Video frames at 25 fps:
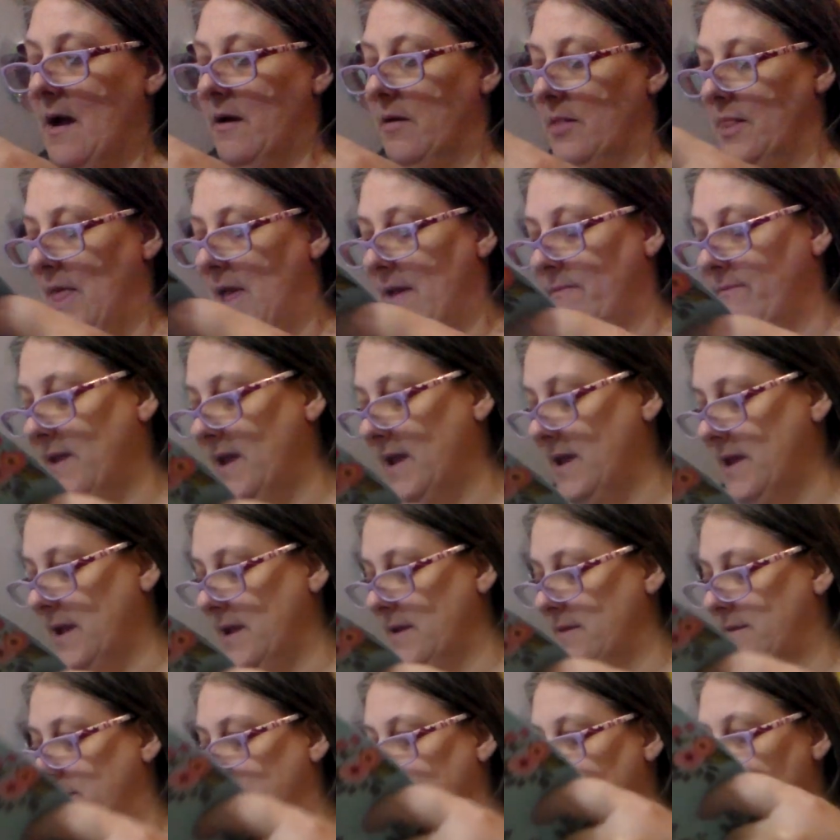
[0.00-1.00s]
now let me
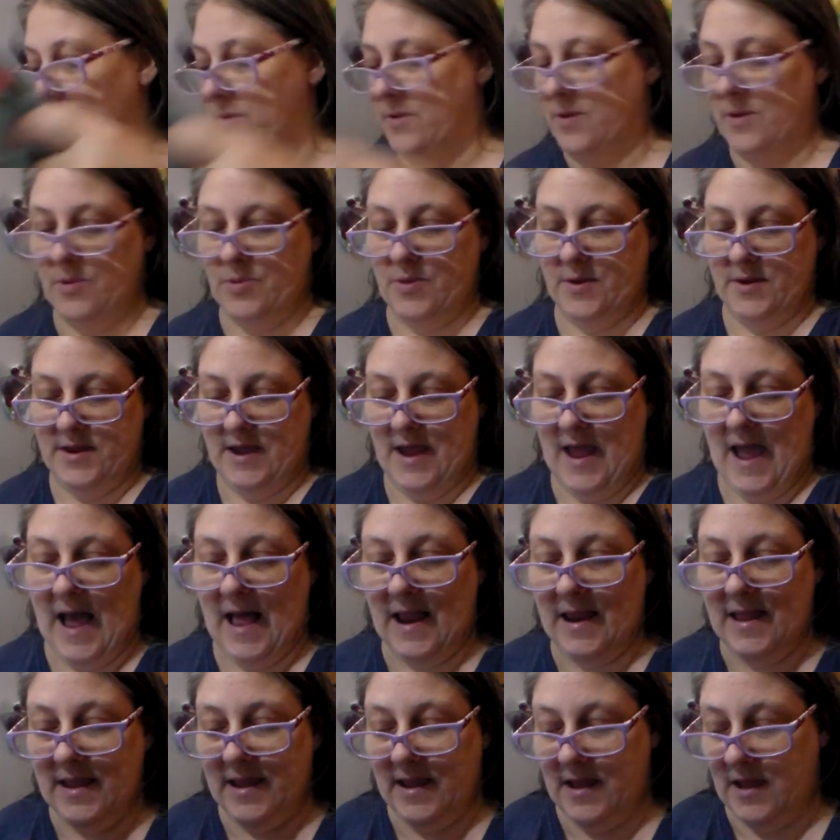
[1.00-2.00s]
get you to the
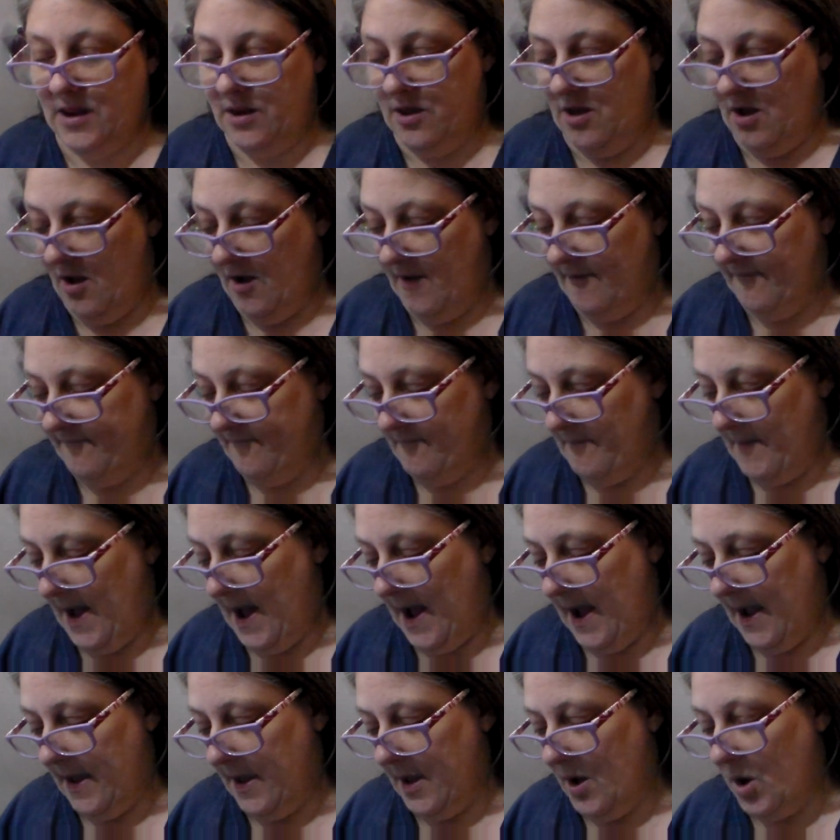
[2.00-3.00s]
tallying of
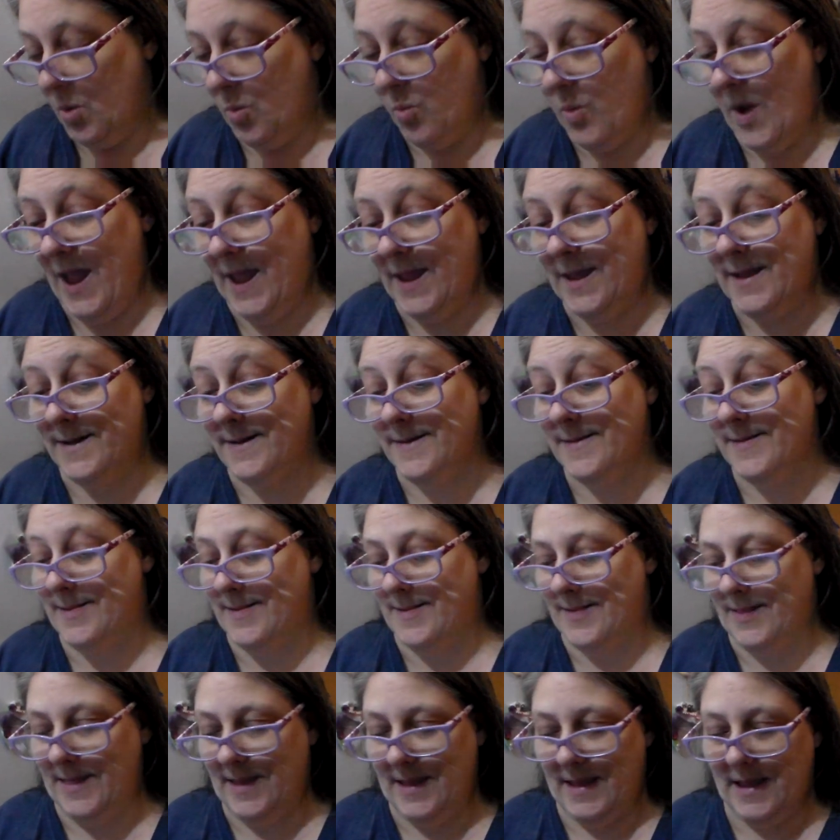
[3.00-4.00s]
my awake
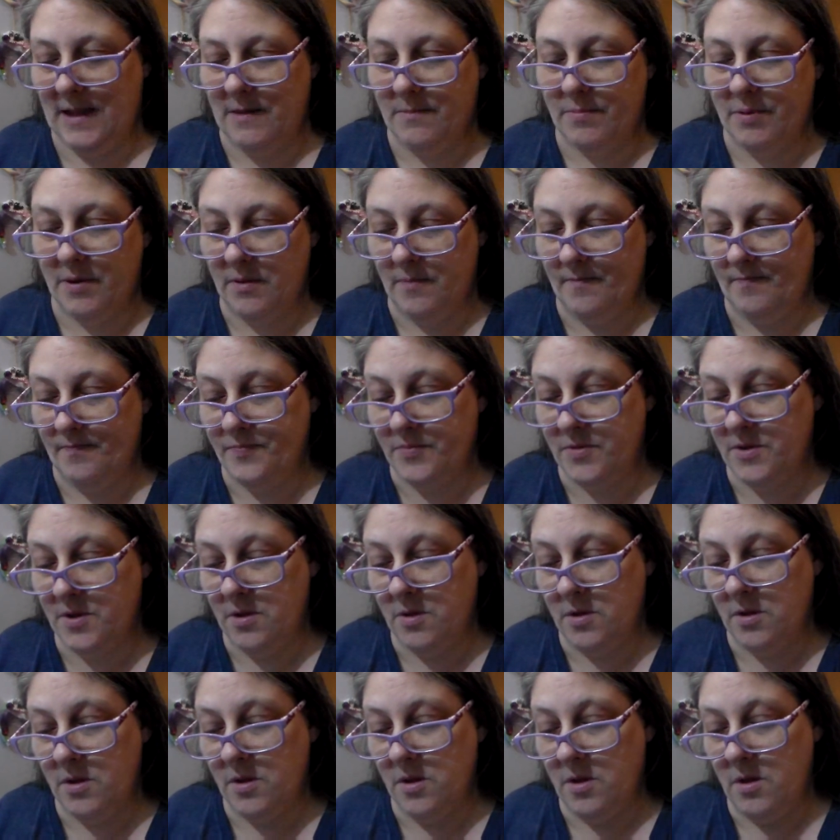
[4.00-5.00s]
asleep.
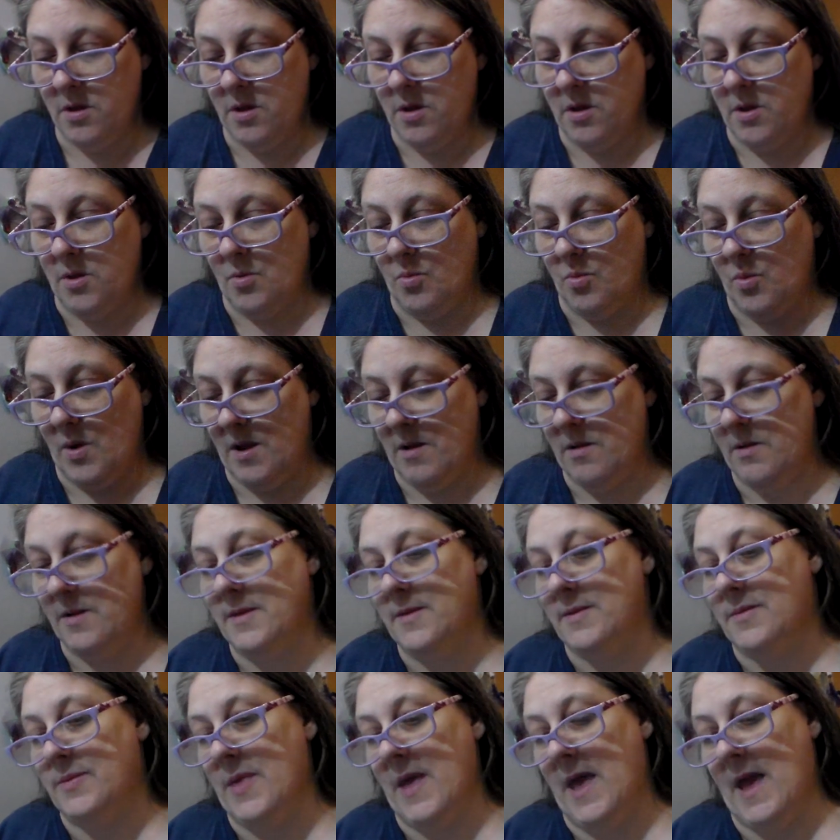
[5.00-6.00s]
Where
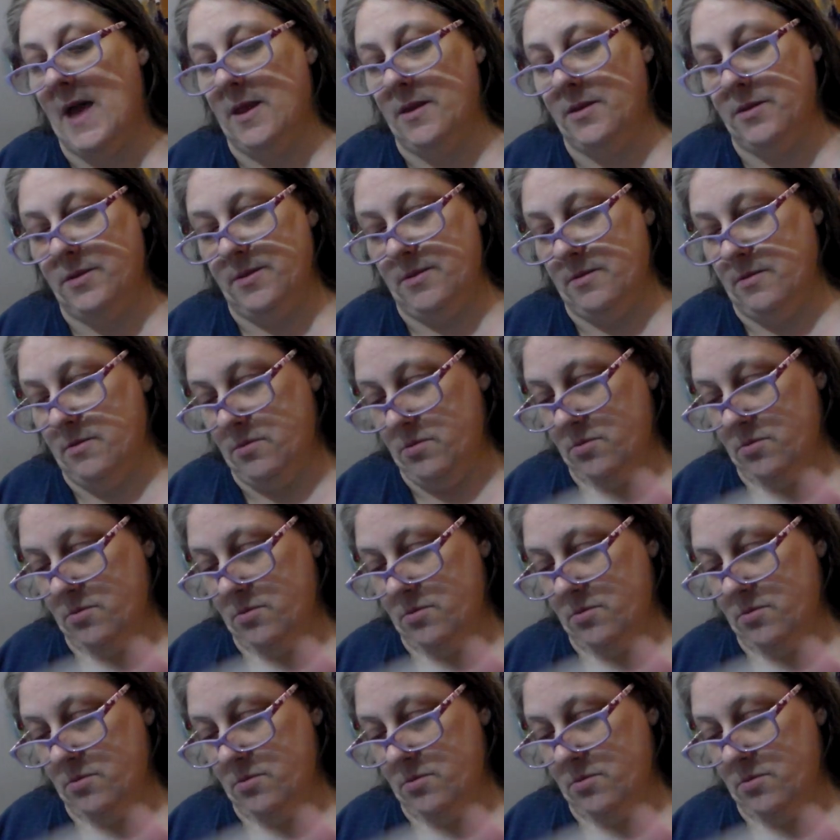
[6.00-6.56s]
is that